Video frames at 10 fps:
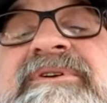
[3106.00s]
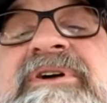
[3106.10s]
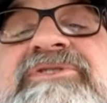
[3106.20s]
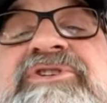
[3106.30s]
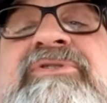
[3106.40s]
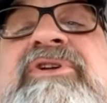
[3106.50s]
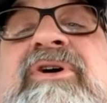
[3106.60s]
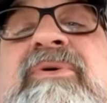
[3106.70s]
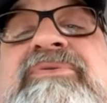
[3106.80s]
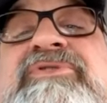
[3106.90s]
I think
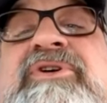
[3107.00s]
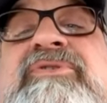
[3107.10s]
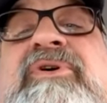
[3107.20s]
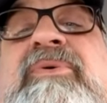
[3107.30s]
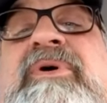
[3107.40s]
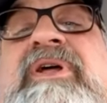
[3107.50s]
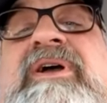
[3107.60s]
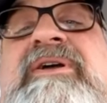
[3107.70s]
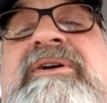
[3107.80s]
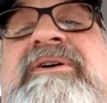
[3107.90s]
China would go to war with
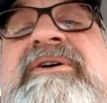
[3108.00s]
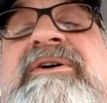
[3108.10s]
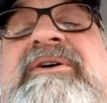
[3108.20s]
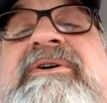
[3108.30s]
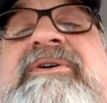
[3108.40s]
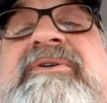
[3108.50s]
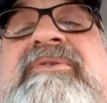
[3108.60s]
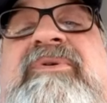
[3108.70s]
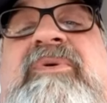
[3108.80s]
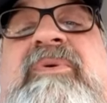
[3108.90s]
the U.S. before it
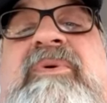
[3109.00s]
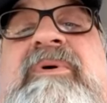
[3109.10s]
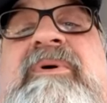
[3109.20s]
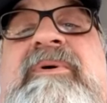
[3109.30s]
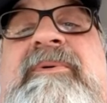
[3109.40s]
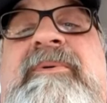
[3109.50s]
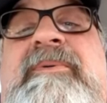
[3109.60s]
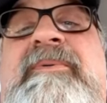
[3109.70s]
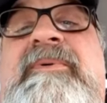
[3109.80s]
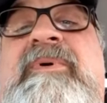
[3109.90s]
gives up Canada.
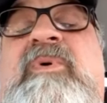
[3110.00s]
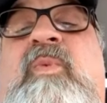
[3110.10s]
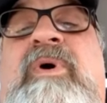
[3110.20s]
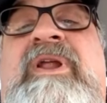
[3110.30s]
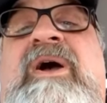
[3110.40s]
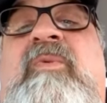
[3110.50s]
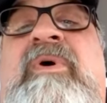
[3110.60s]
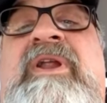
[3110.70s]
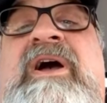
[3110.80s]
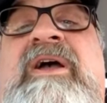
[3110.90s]
When
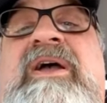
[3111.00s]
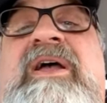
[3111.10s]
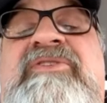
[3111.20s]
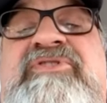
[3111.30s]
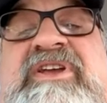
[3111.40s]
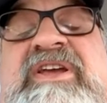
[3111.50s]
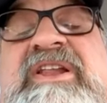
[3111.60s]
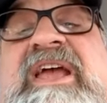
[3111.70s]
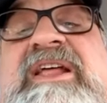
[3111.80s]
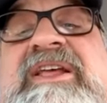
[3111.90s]
I, as a
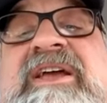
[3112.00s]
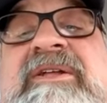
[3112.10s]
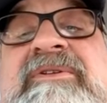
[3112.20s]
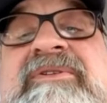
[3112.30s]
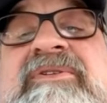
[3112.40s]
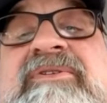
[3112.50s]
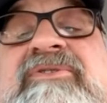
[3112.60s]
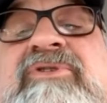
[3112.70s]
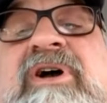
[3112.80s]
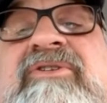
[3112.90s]
Canadian
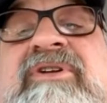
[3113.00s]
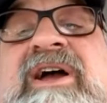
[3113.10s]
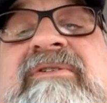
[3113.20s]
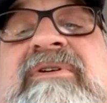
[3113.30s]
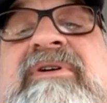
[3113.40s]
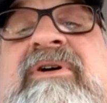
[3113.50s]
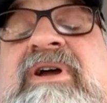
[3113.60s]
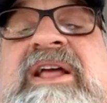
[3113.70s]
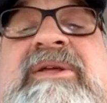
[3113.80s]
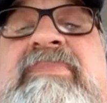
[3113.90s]
truck driver or
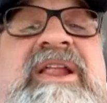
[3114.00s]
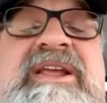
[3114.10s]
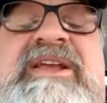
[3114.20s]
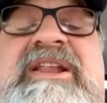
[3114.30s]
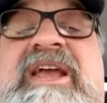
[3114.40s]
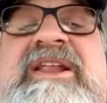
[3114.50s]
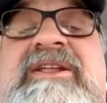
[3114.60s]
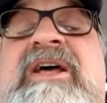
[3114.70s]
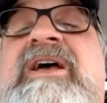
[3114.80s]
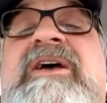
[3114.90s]
anybody, any Canadian,
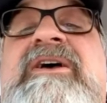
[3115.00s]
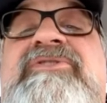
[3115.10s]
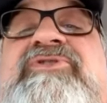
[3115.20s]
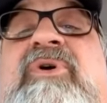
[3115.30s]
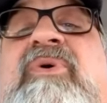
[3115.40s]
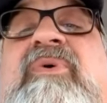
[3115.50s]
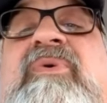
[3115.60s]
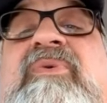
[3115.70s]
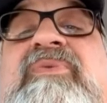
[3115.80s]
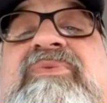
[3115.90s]
so
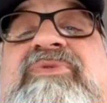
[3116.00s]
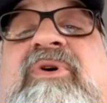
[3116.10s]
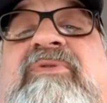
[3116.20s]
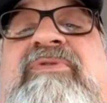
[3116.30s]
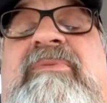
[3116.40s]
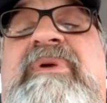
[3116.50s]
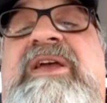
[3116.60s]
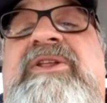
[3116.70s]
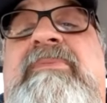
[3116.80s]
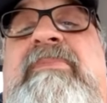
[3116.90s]
for
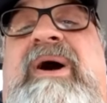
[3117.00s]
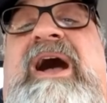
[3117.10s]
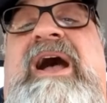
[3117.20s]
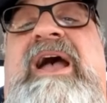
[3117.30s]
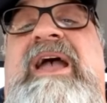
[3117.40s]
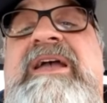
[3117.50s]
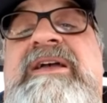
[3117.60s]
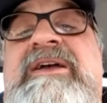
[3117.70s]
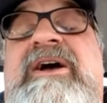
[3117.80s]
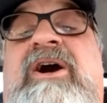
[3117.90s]
me to buy
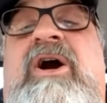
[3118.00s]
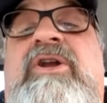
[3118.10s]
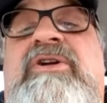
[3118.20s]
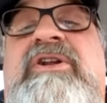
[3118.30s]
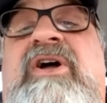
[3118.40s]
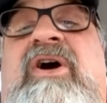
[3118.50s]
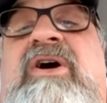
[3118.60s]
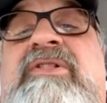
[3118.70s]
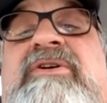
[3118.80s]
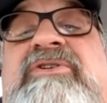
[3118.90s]

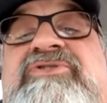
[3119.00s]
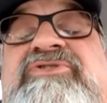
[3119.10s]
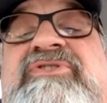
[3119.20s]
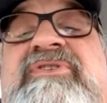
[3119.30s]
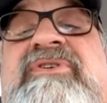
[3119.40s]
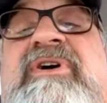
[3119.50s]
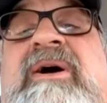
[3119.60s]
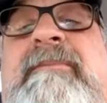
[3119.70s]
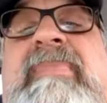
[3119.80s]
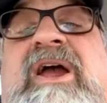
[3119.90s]
$100
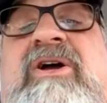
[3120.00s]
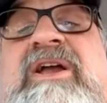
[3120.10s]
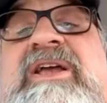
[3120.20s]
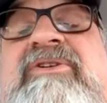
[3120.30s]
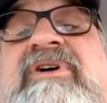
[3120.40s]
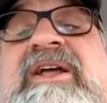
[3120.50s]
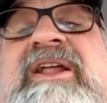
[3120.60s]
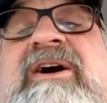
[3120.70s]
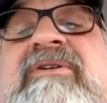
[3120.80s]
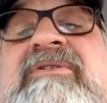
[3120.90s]
American right
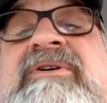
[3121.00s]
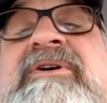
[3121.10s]
now